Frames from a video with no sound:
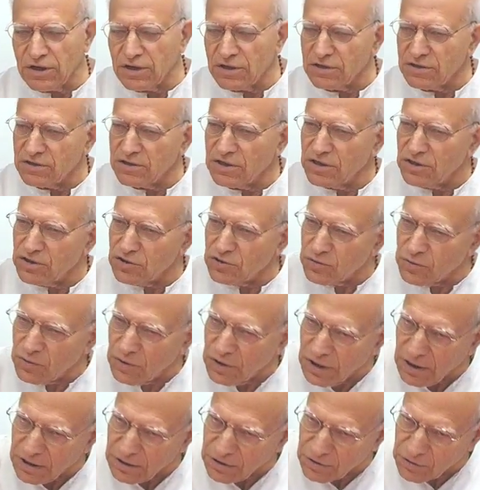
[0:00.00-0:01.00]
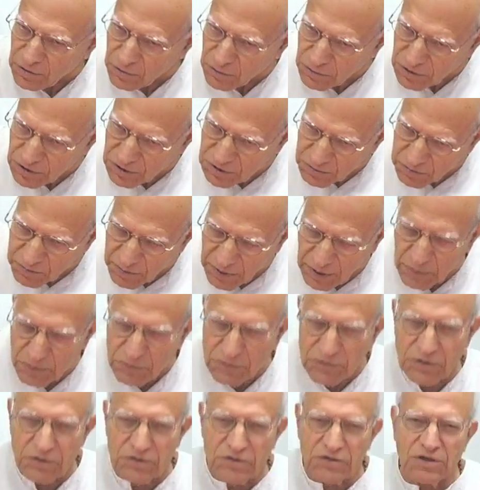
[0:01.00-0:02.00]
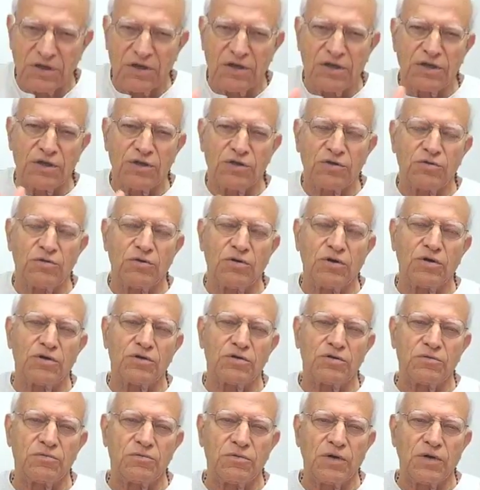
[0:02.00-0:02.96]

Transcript: it is Ishvara through the spouse is telling you not.